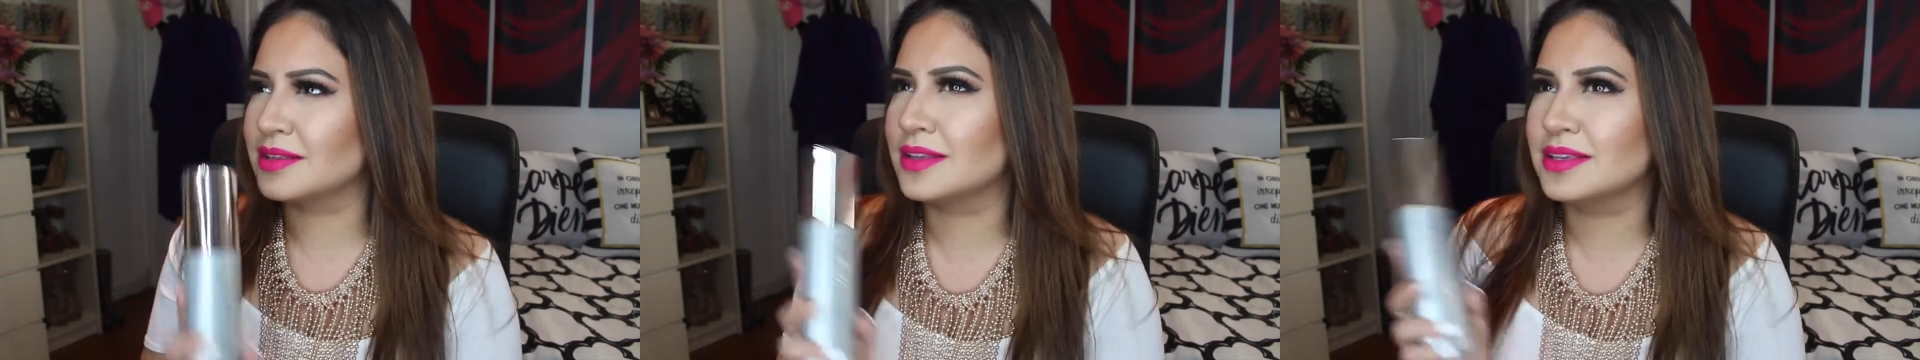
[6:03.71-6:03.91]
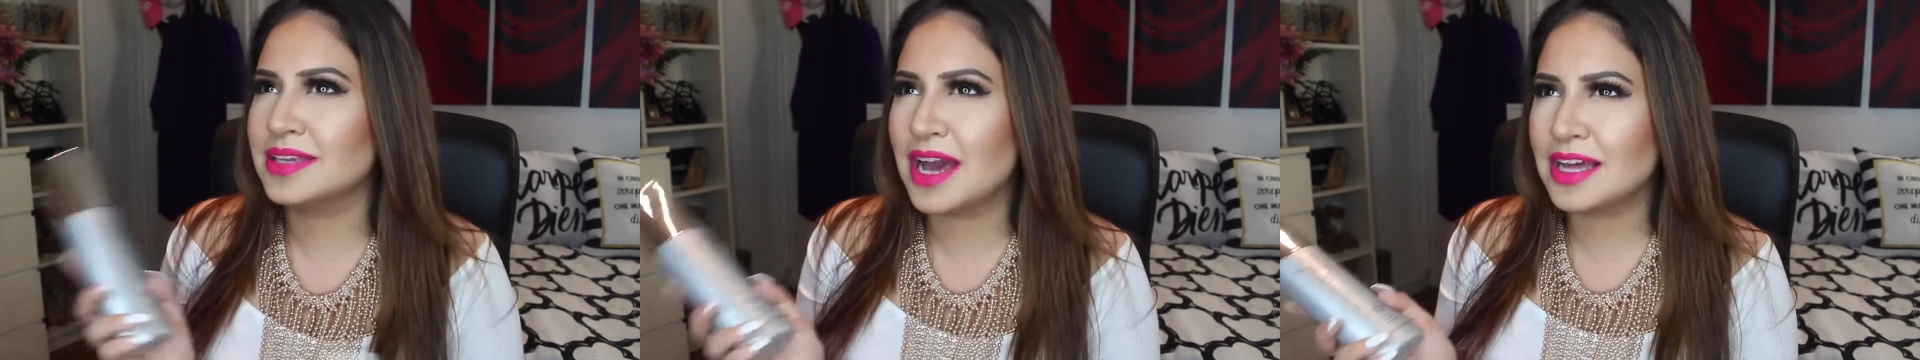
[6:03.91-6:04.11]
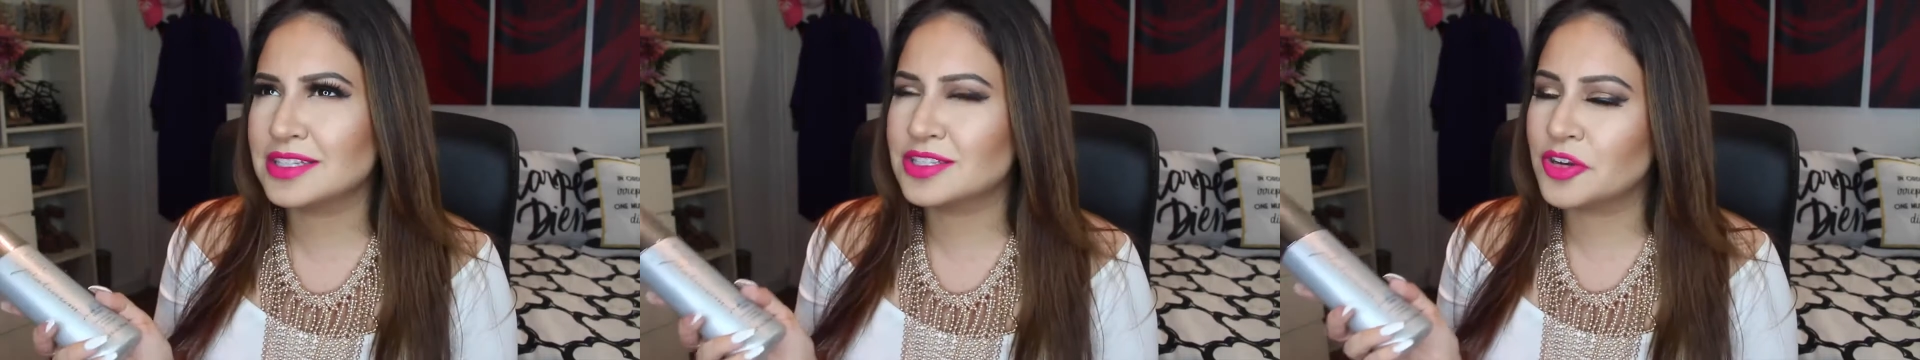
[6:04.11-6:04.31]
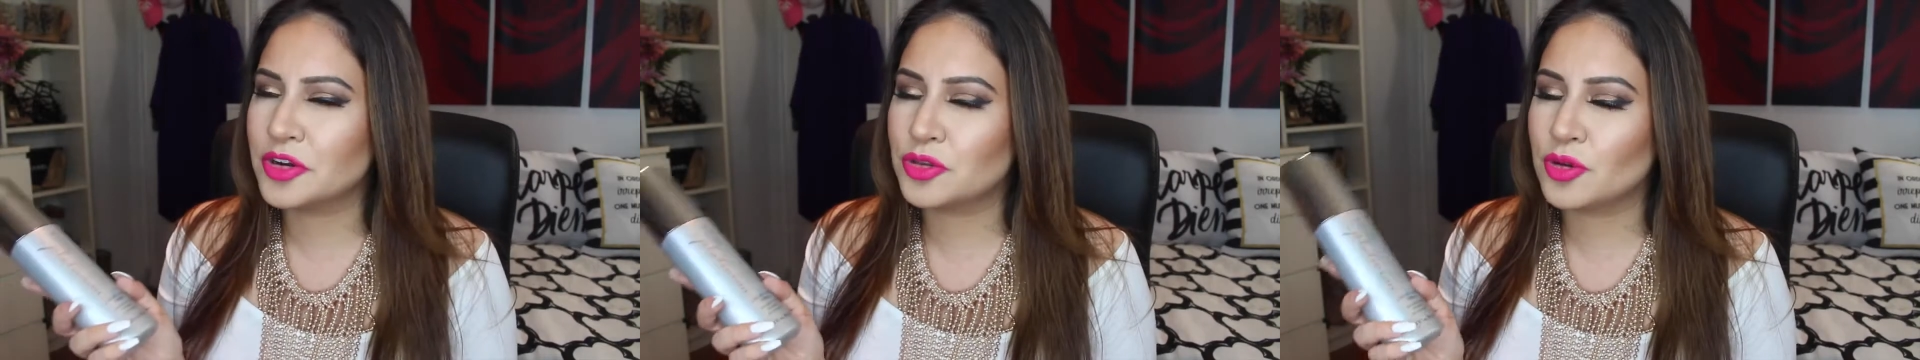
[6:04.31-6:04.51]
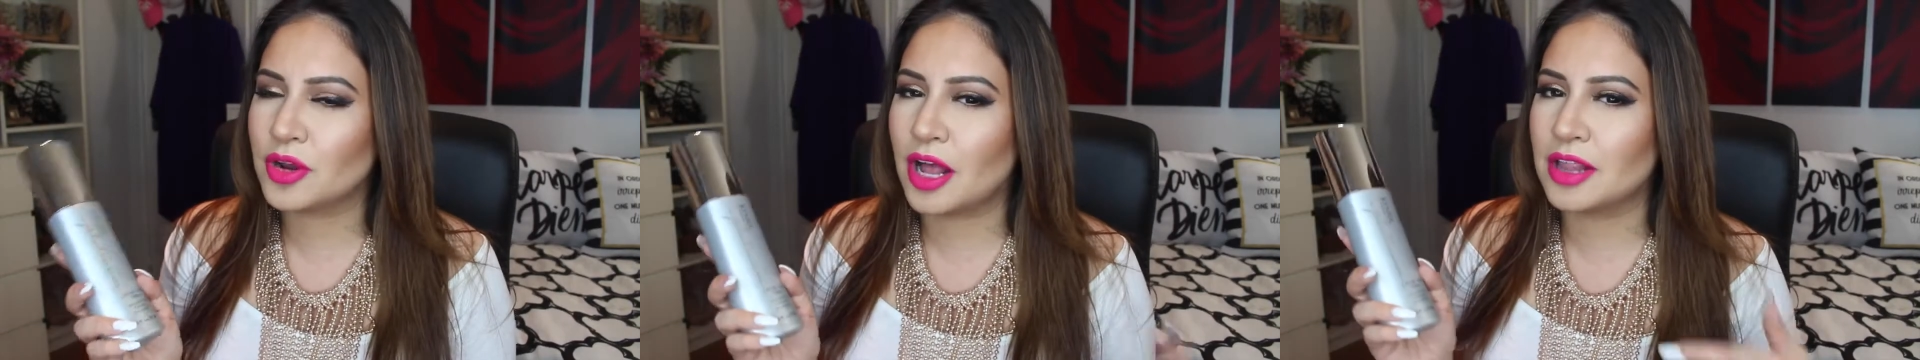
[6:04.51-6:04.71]
Yeah, it's
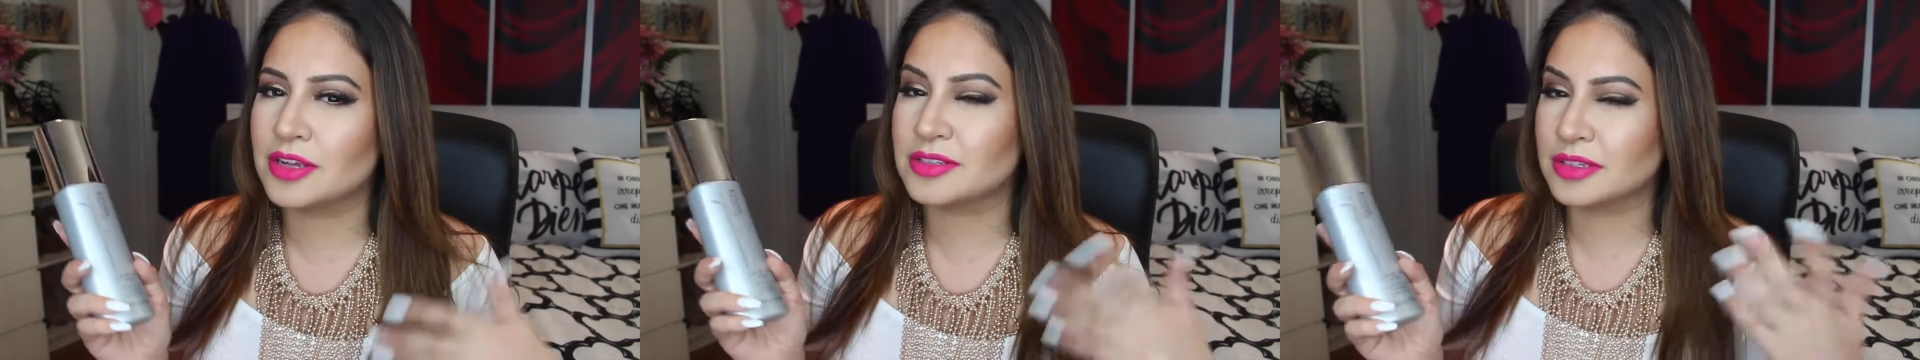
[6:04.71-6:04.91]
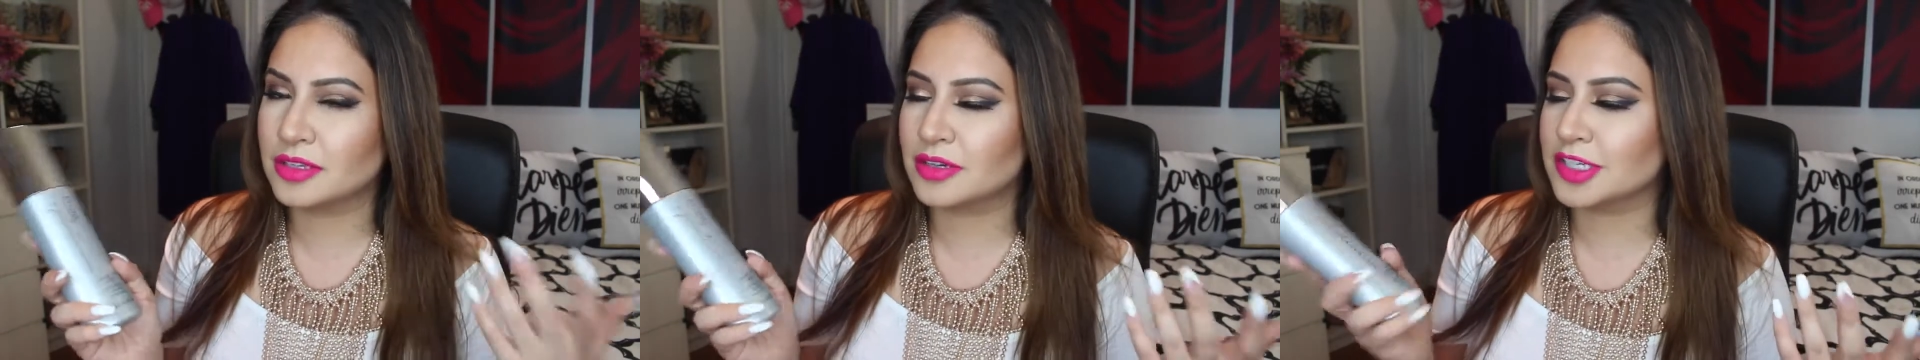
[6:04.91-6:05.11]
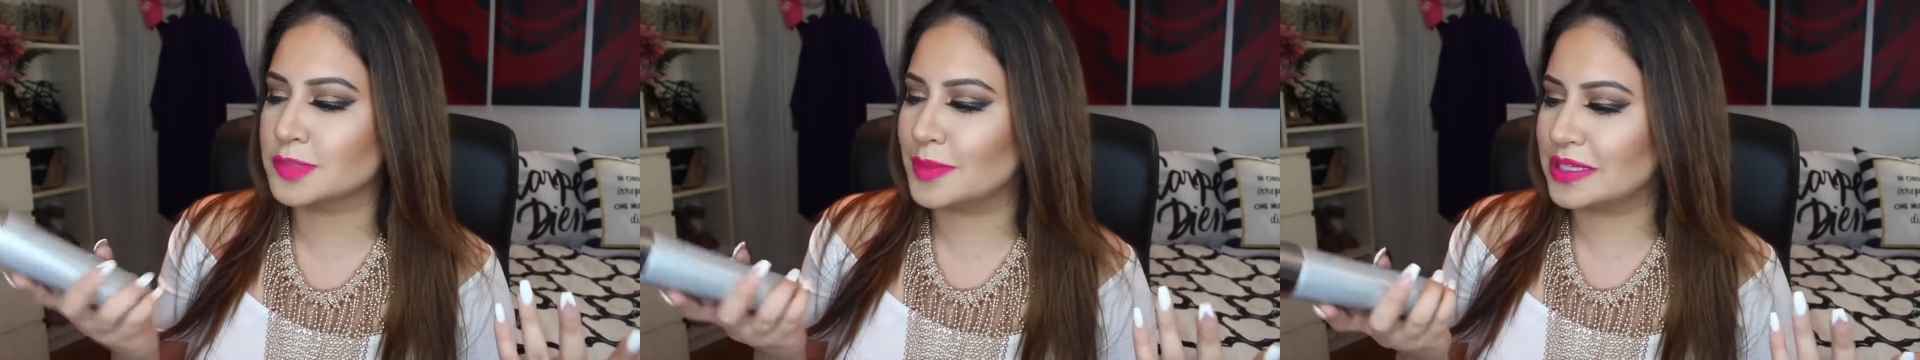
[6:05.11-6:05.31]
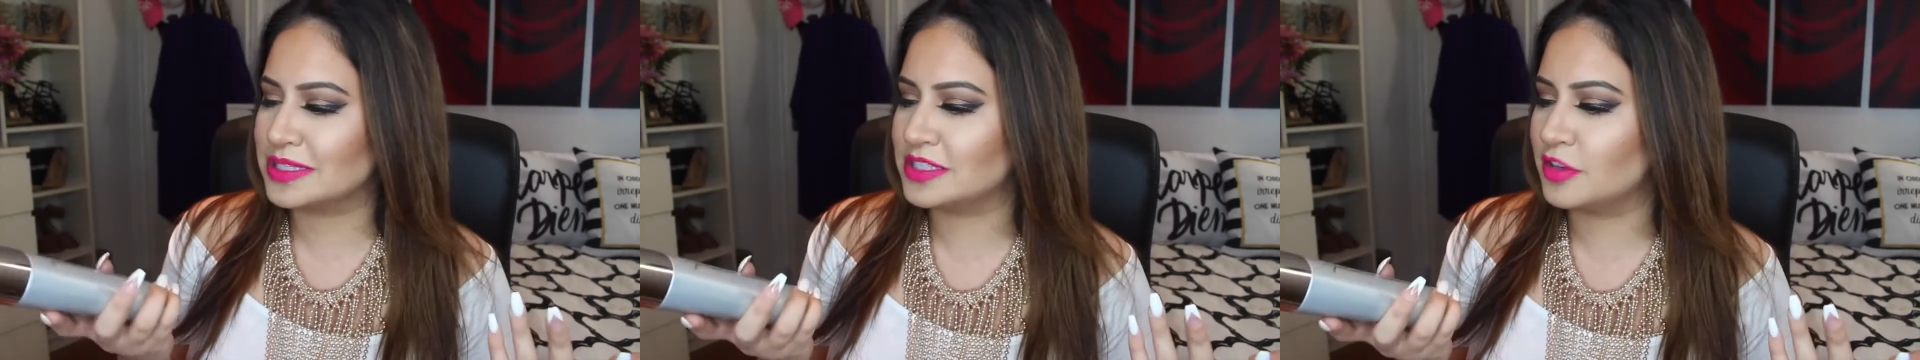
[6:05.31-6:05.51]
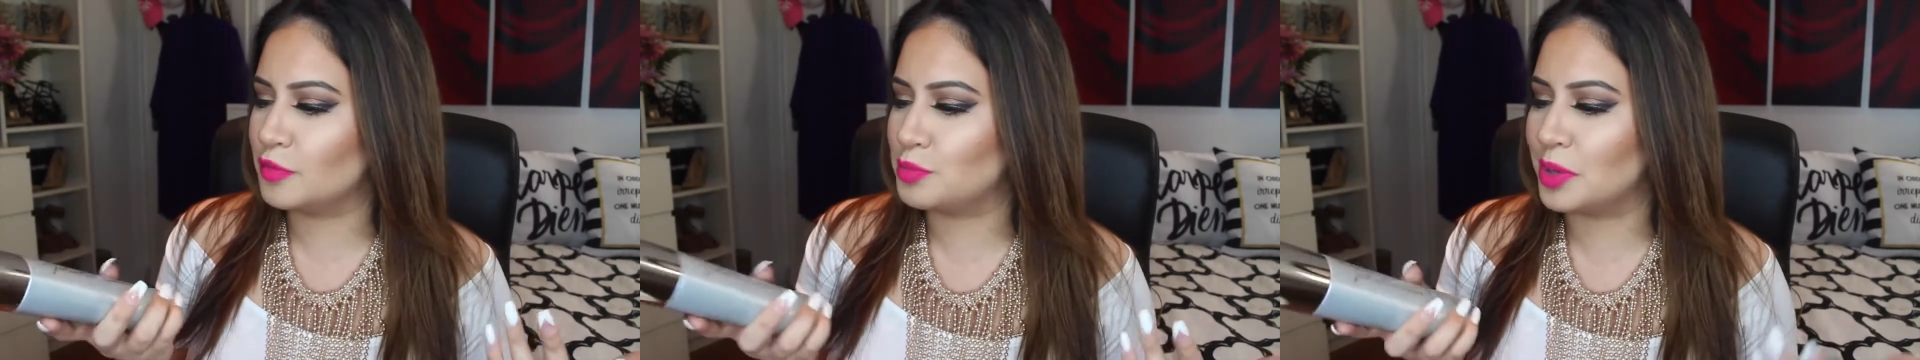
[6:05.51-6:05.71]
$33, a little expensive,